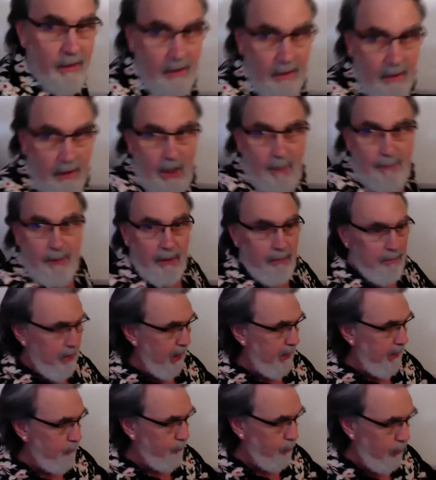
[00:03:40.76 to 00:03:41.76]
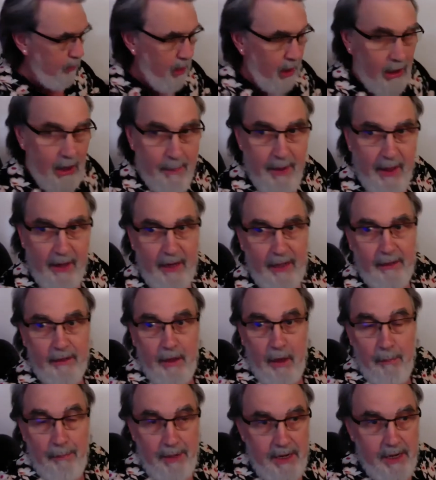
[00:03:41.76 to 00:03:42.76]
Keep it in mind, if we talk about like
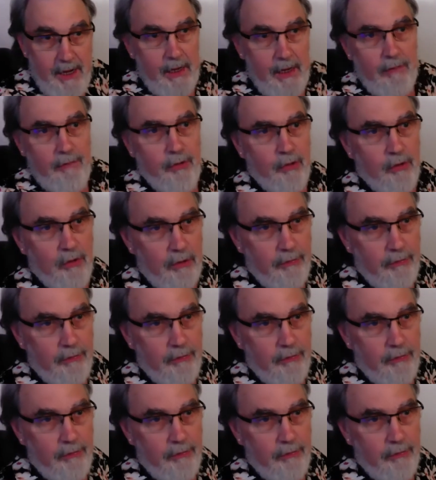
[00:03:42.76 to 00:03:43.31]
a behavior